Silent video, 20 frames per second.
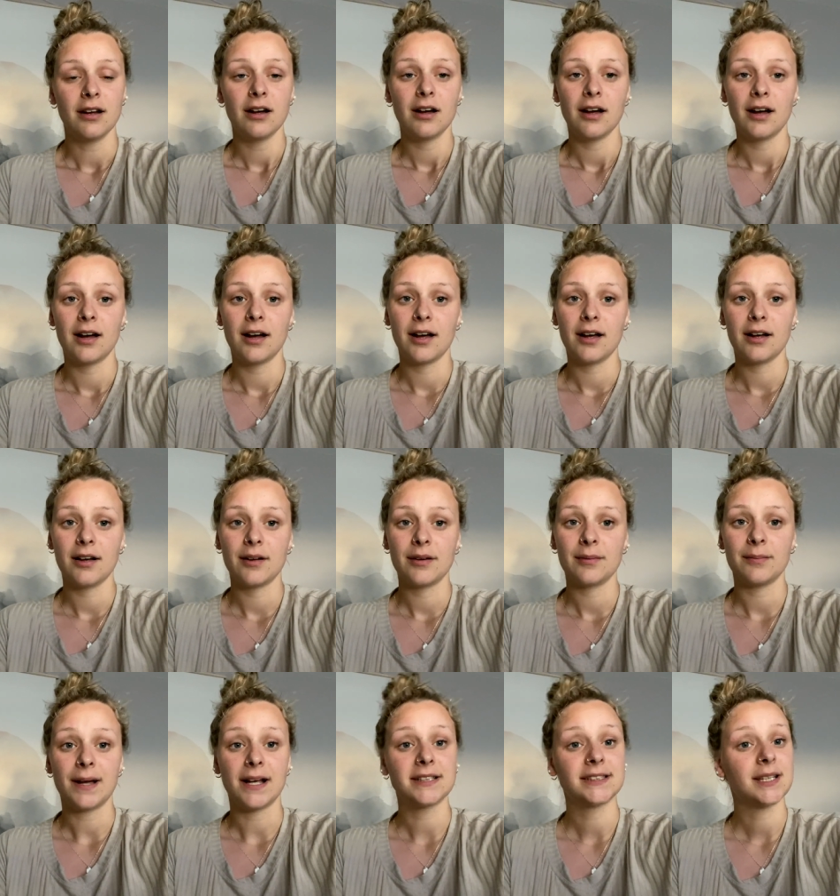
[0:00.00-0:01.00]

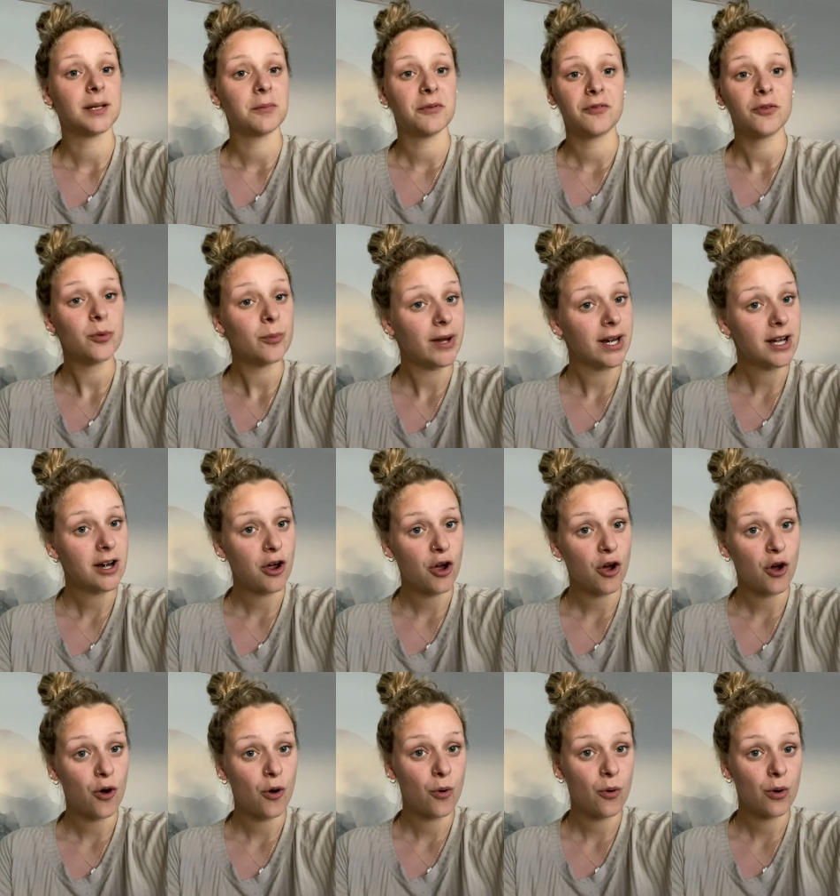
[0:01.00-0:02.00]
um, as some of you may
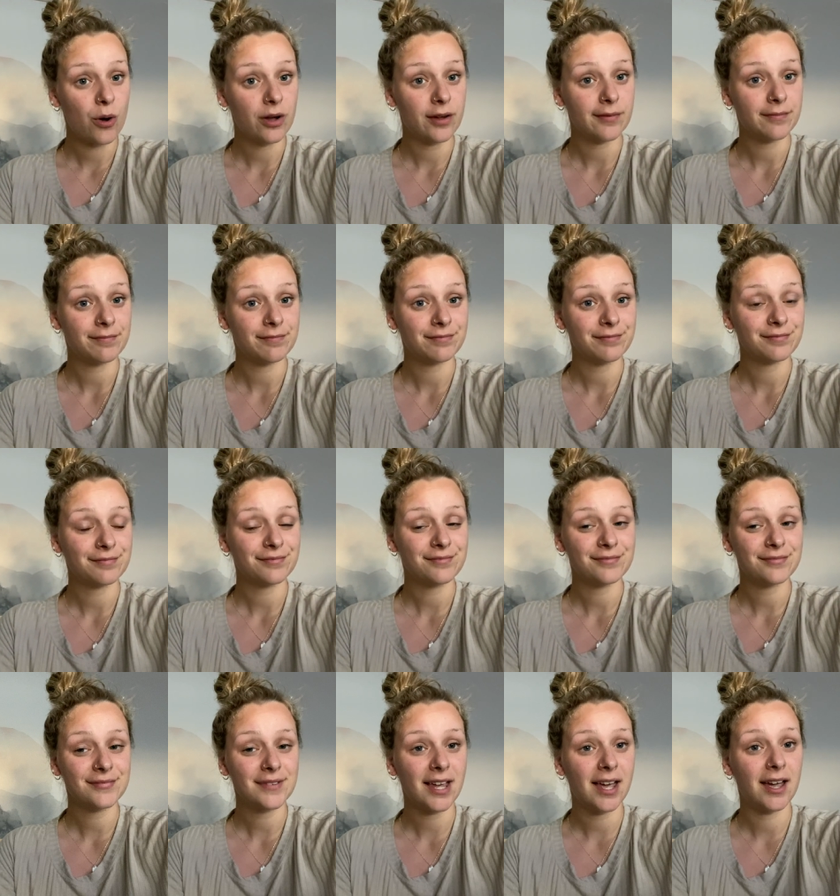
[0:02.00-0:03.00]
know,
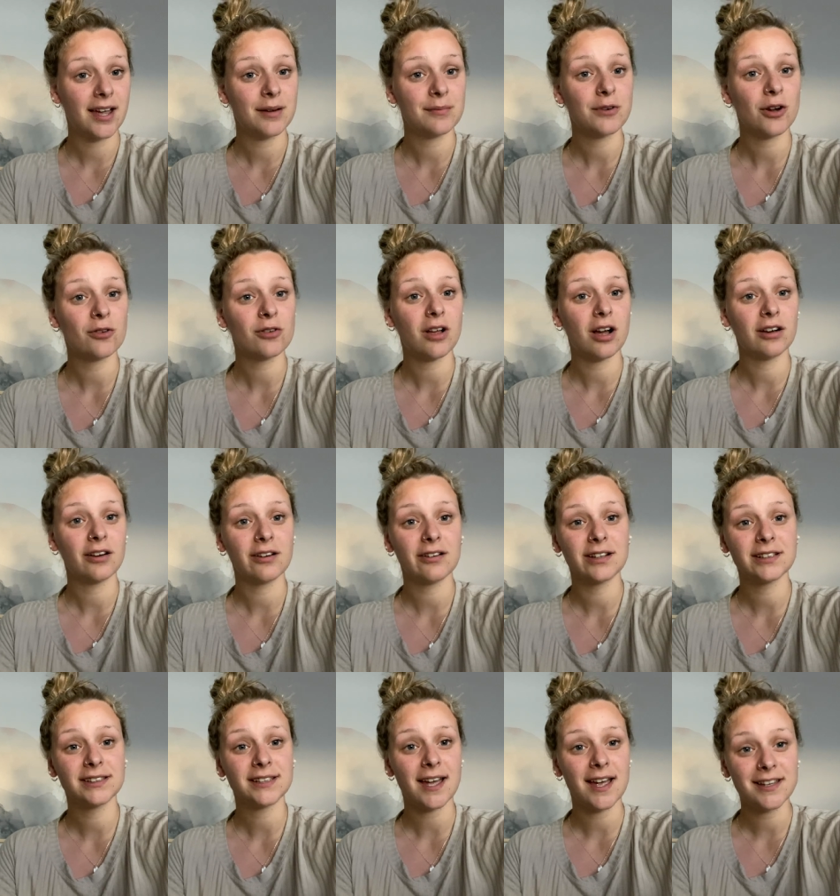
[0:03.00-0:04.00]
I am no longer a
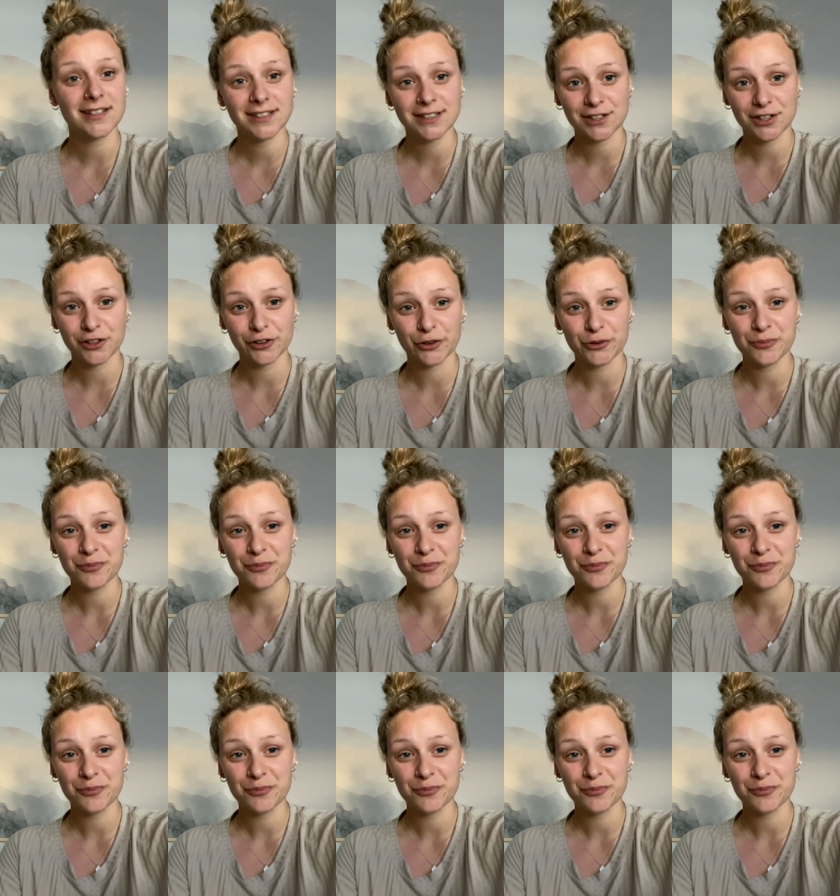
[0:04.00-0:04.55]
size 2,